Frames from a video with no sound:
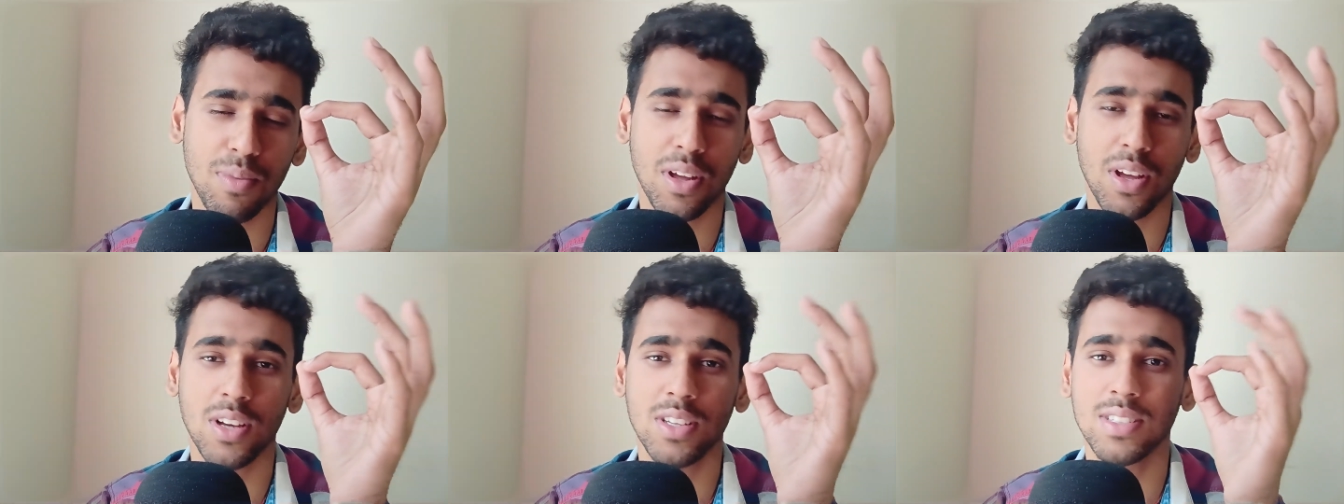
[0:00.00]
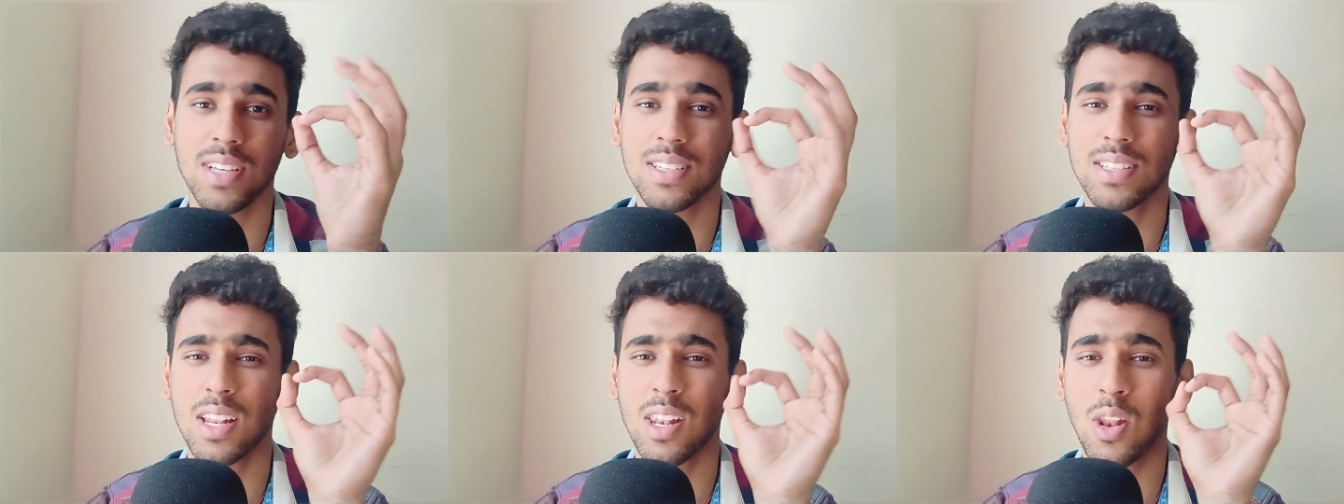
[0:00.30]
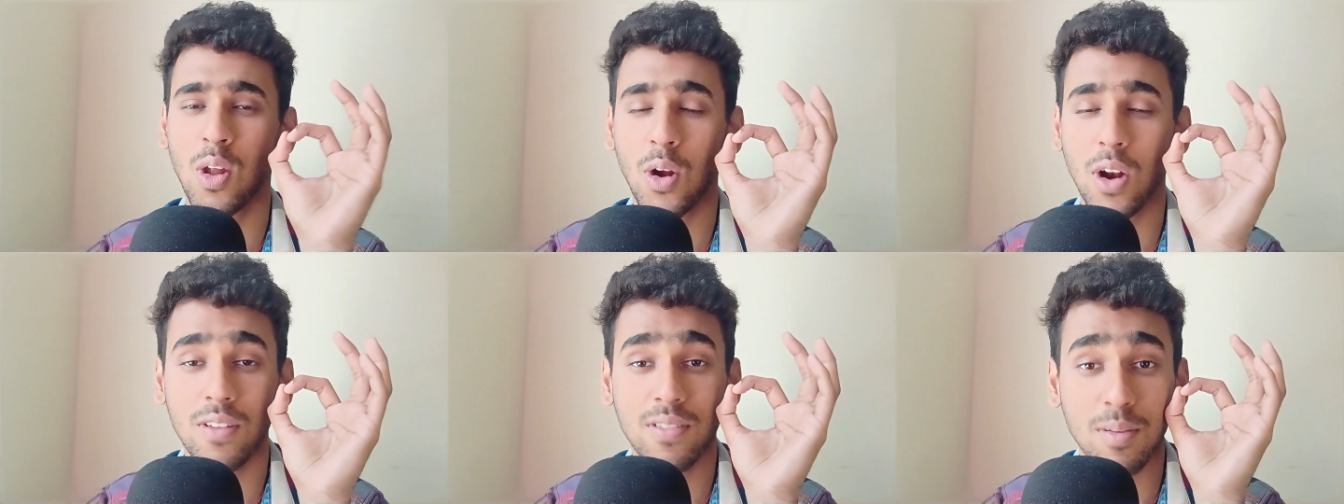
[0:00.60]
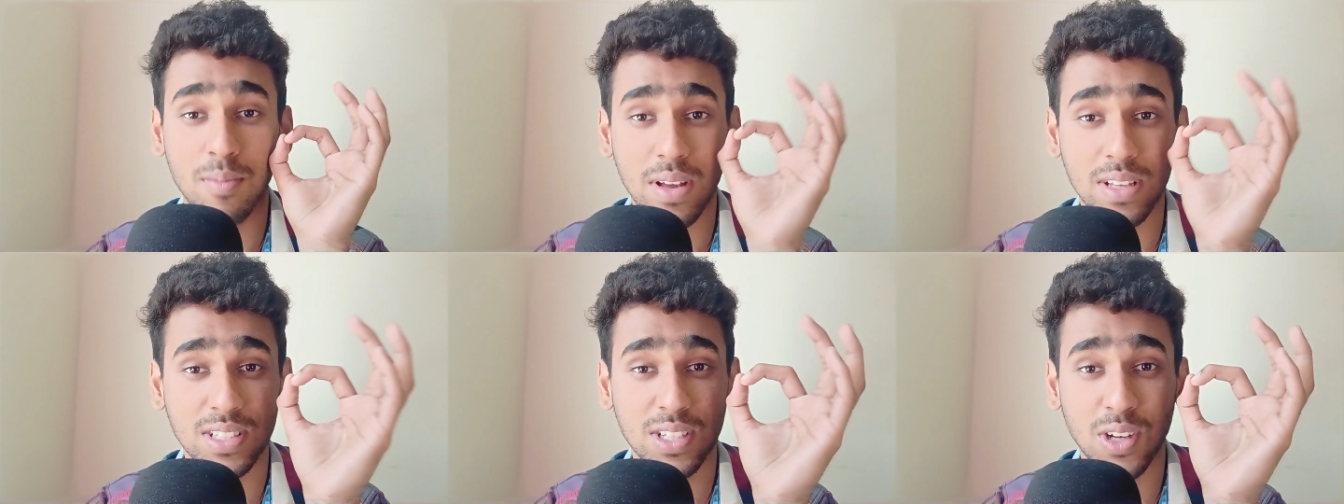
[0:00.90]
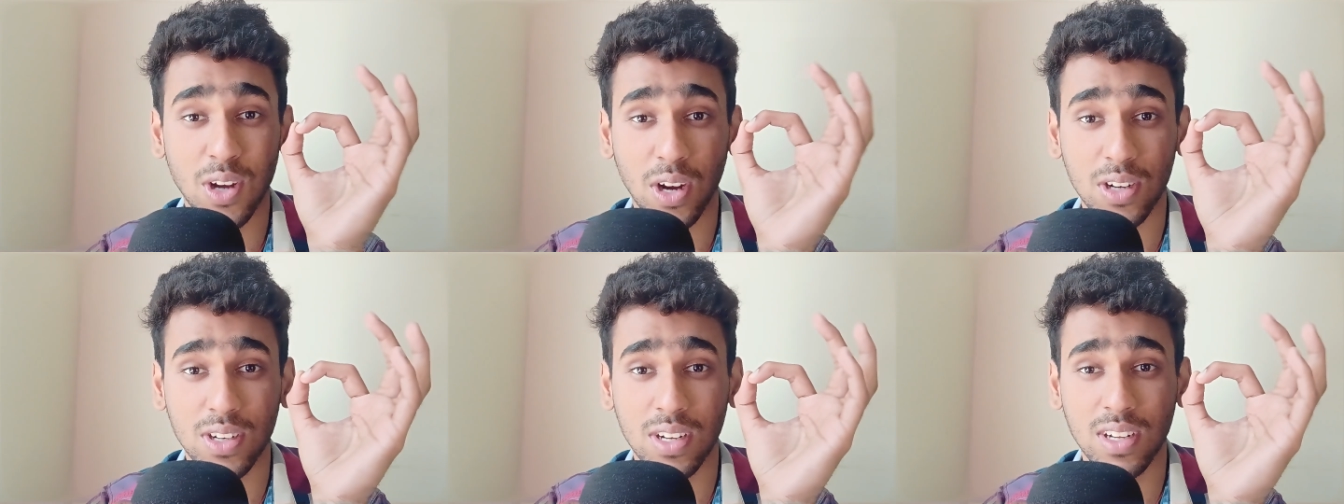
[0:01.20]
because there's a lot of
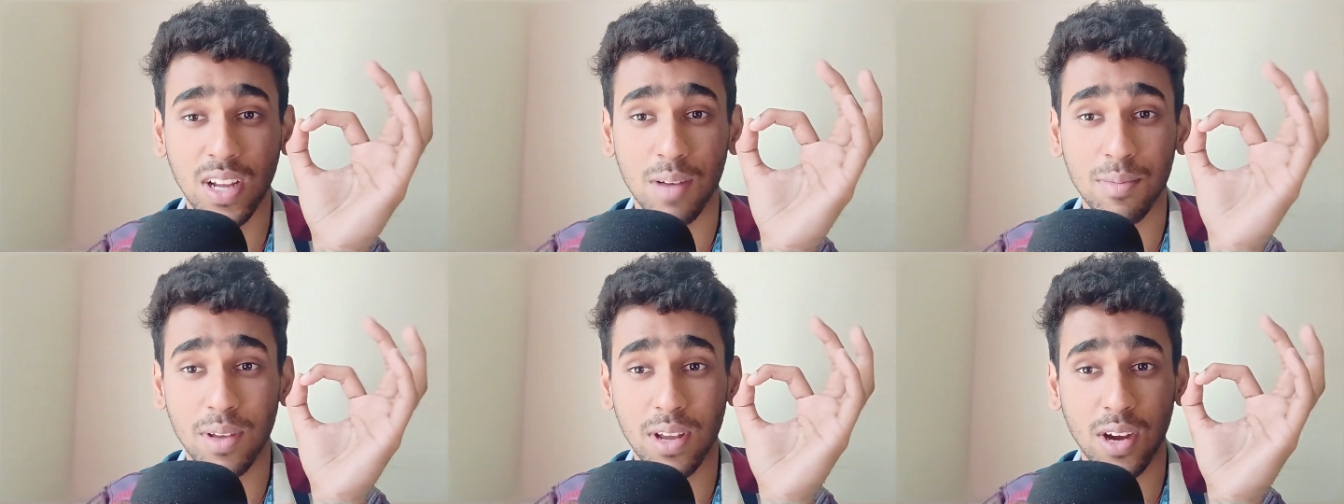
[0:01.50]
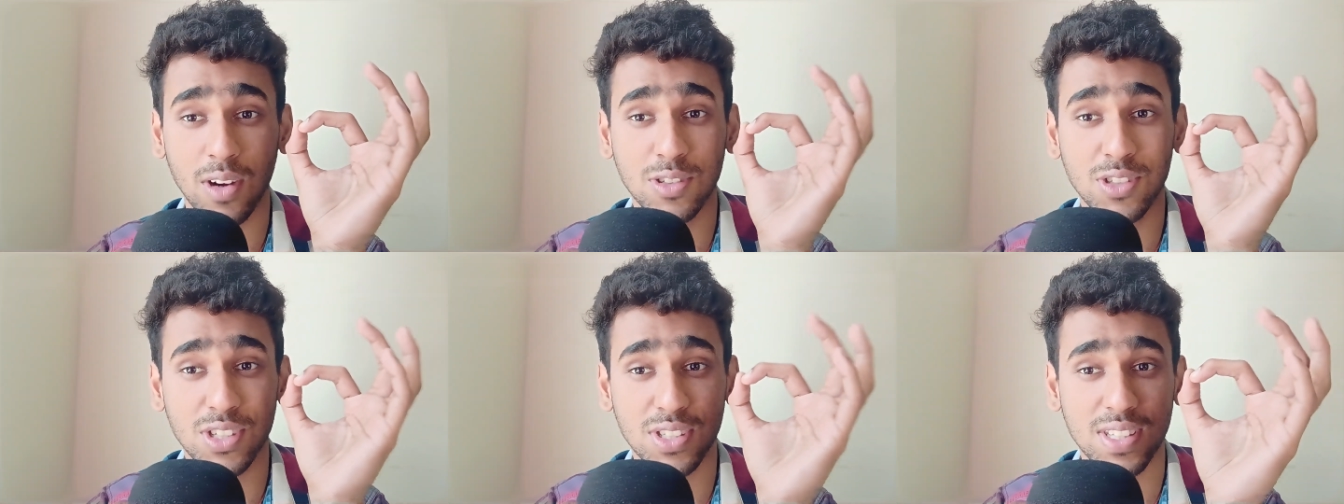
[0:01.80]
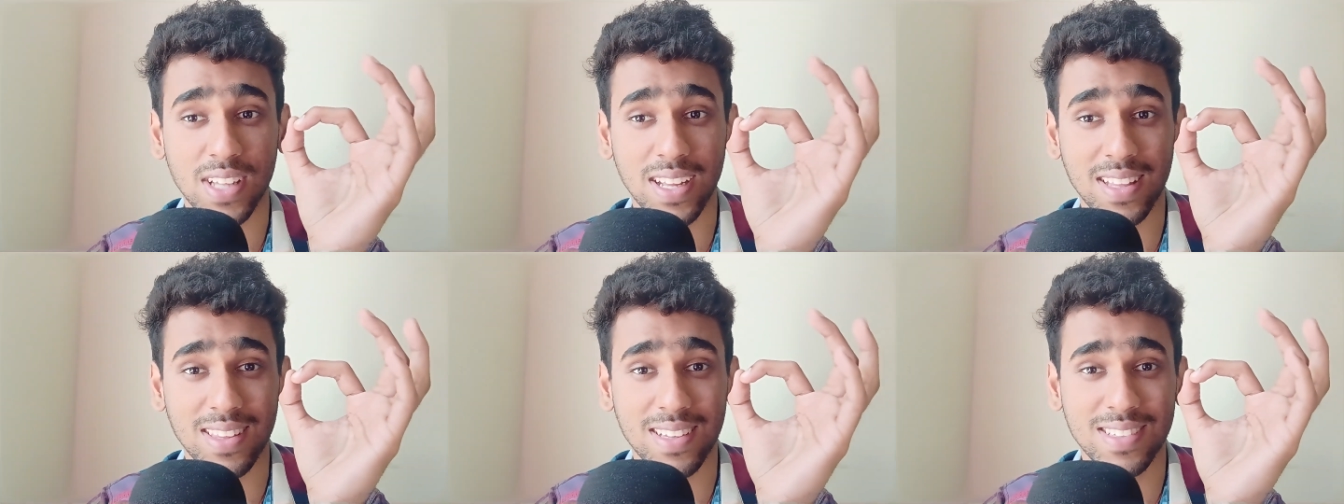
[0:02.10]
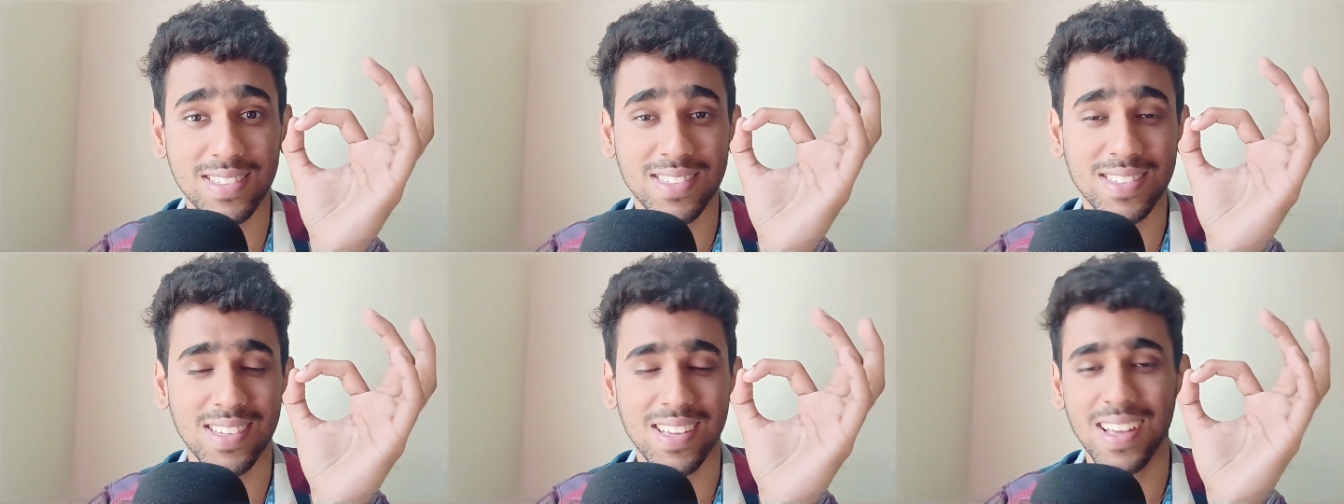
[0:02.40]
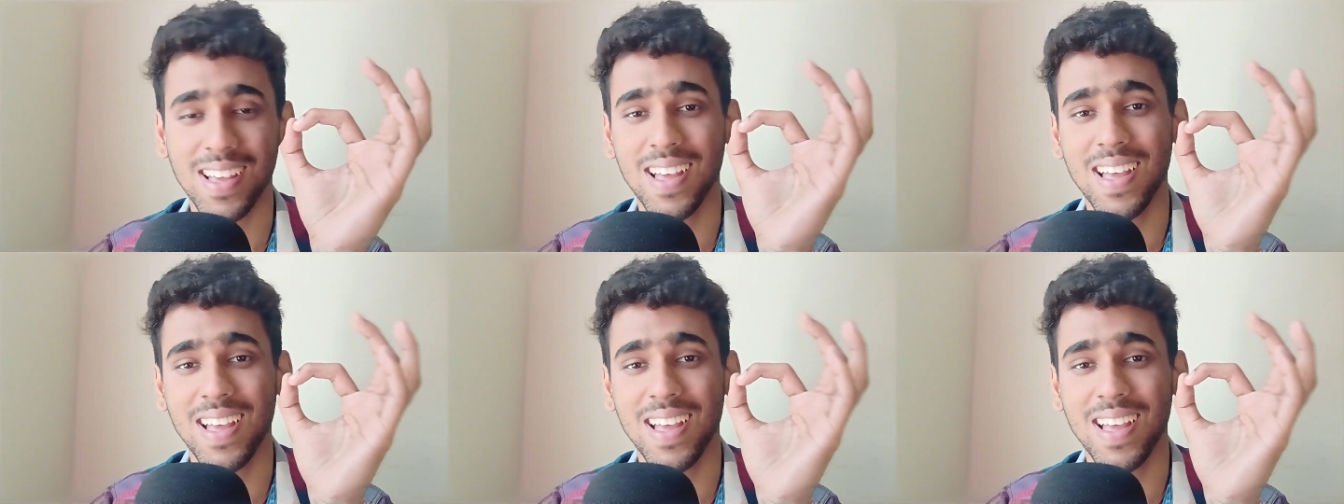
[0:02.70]
amazing content coming out just like this.